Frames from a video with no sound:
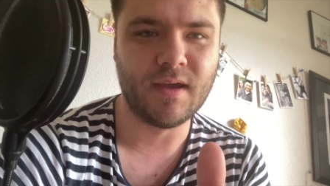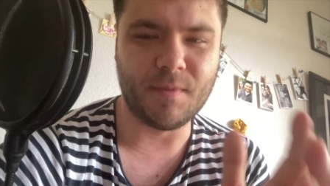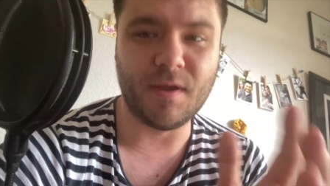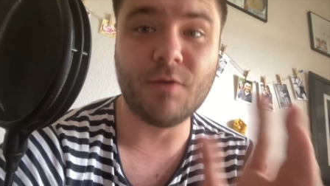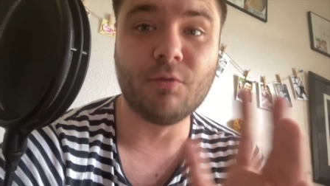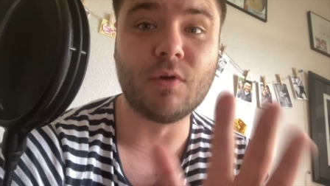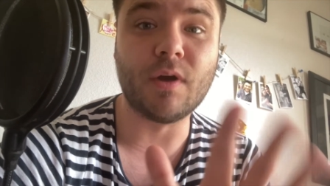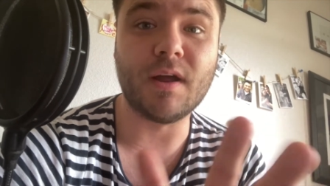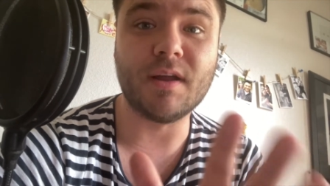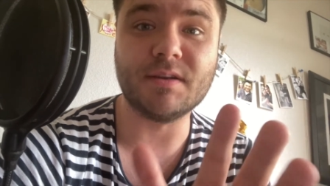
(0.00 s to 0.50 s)
It
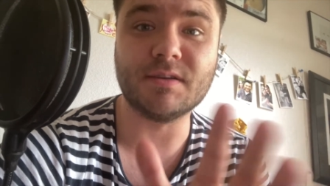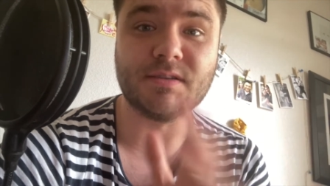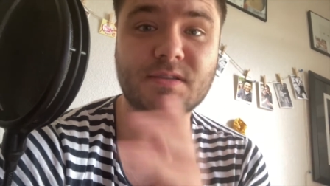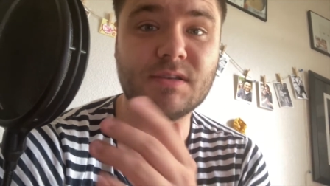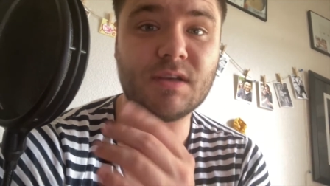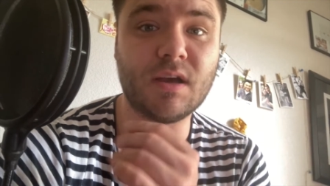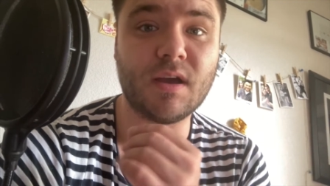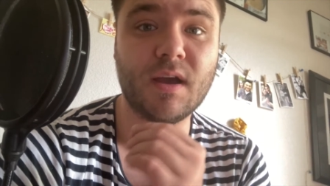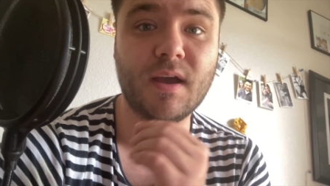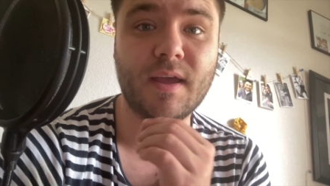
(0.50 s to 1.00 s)

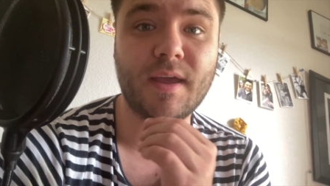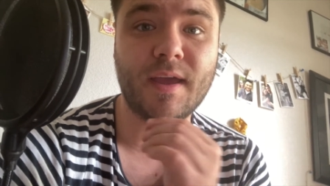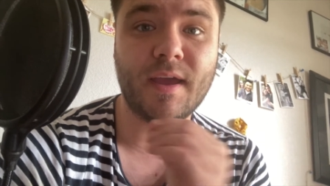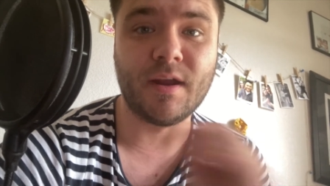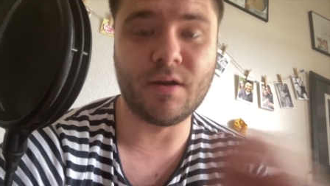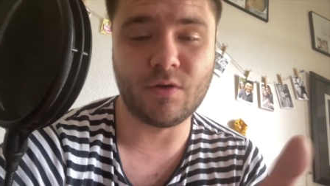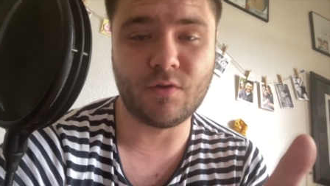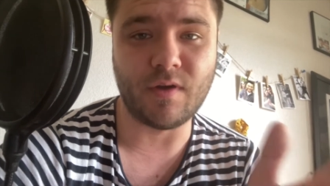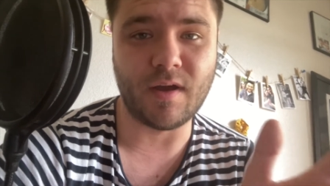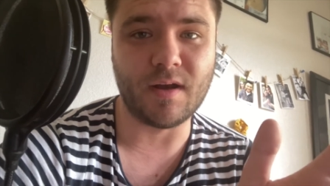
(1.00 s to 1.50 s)
runs
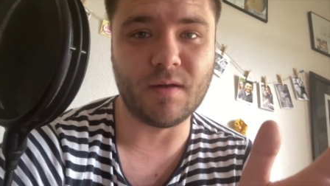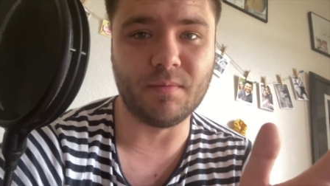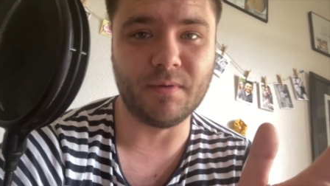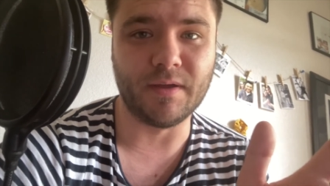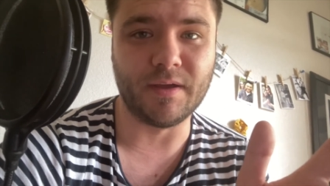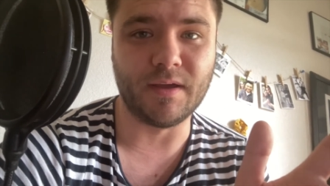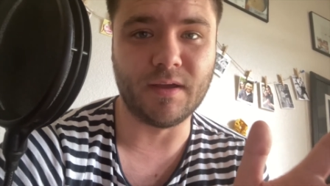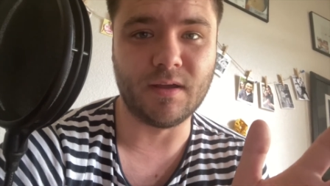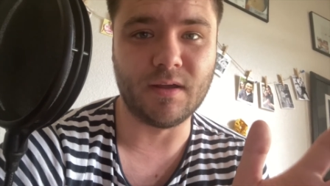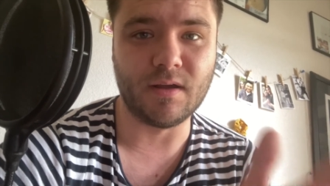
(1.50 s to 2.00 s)

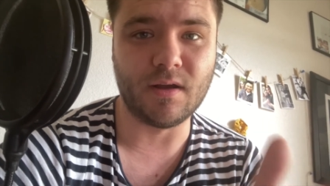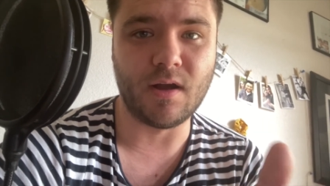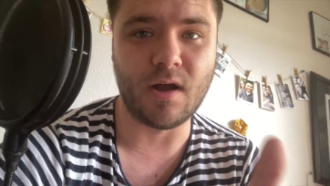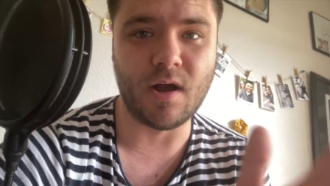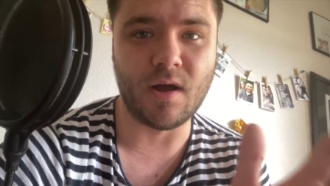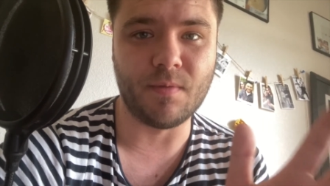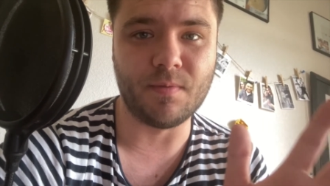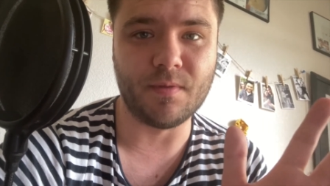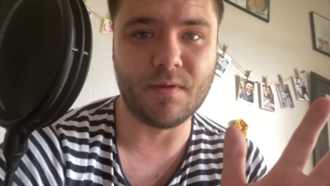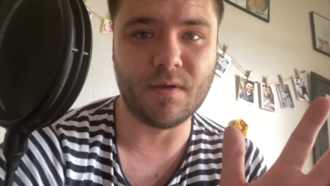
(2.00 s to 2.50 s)
incredibly
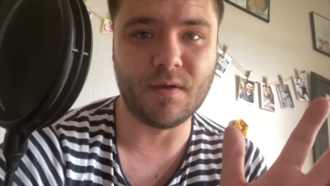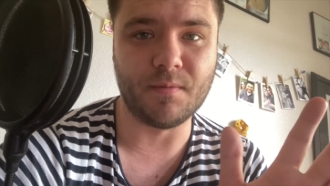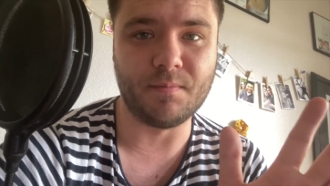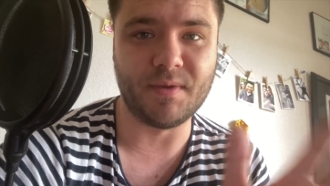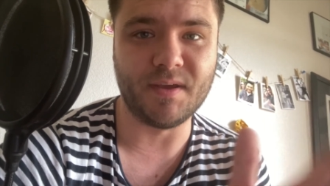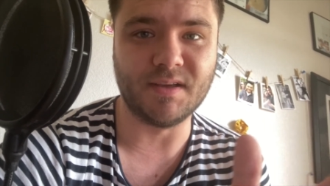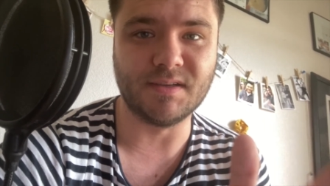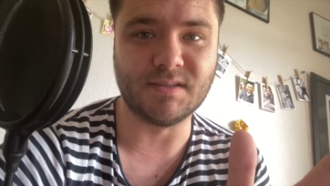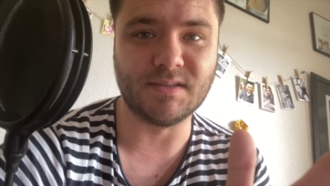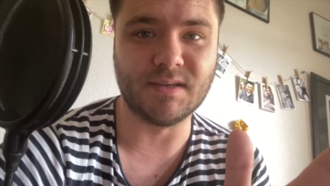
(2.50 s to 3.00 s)
on the
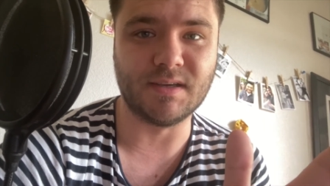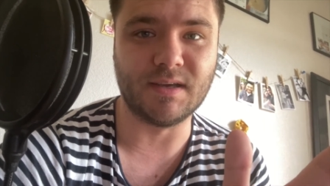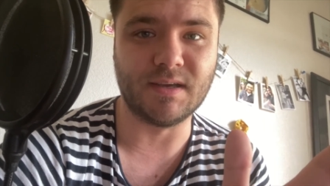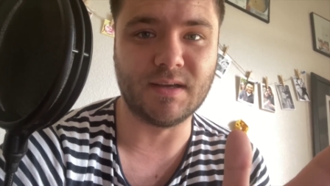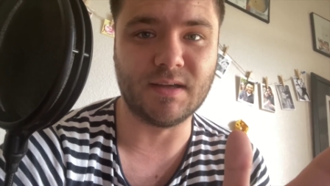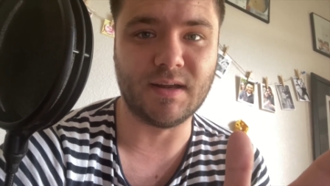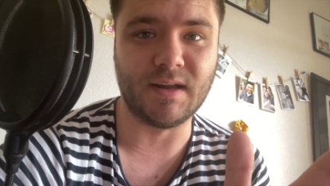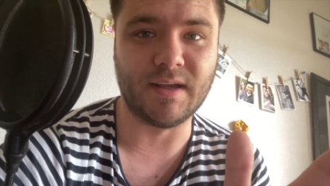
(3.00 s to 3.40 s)
PC.